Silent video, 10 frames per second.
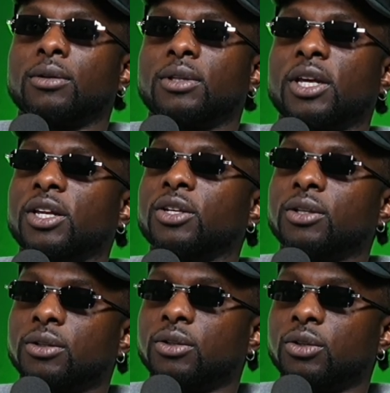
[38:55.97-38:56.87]

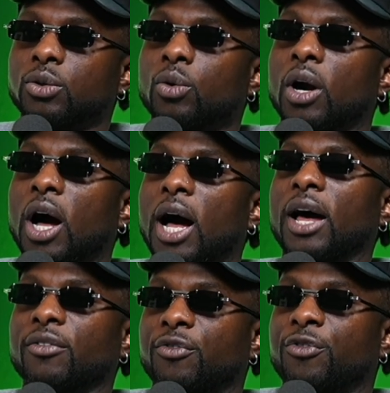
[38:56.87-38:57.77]
thing you
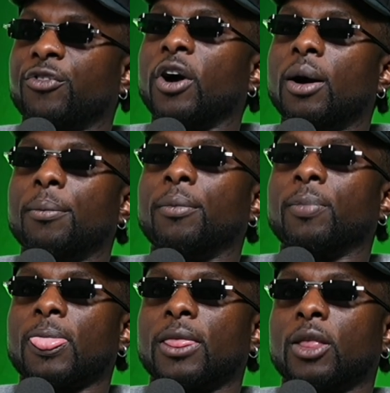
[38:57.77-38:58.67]
got
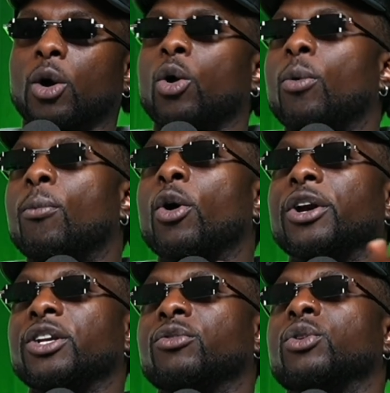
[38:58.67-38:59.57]
from the whole
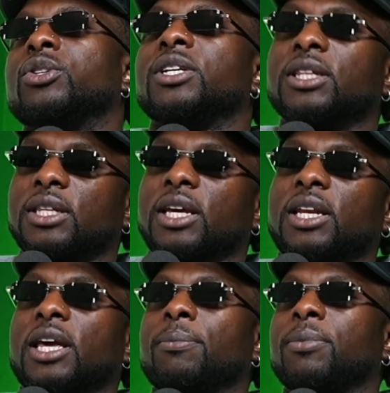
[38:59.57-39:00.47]
morning routine thing,
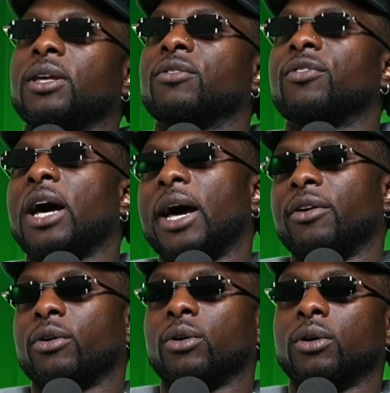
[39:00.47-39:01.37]
it being
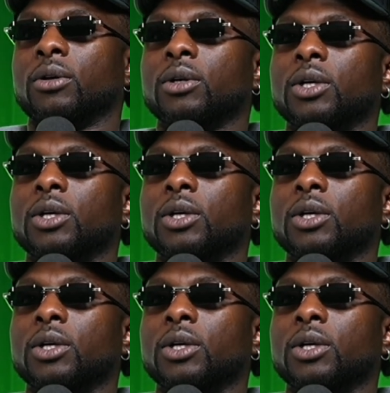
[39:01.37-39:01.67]
viral,